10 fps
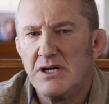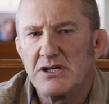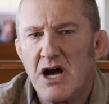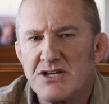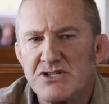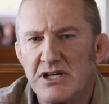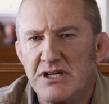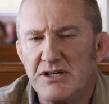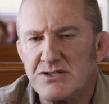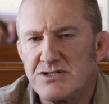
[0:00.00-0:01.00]
CASA
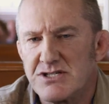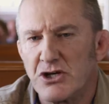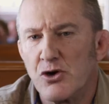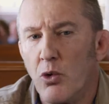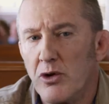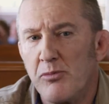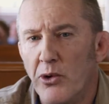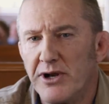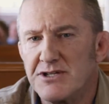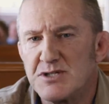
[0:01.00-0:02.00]
is a
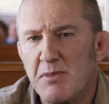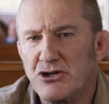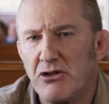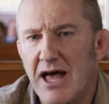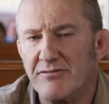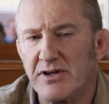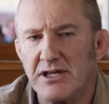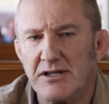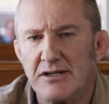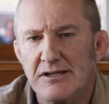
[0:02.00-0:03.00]
court-appointed special advocate.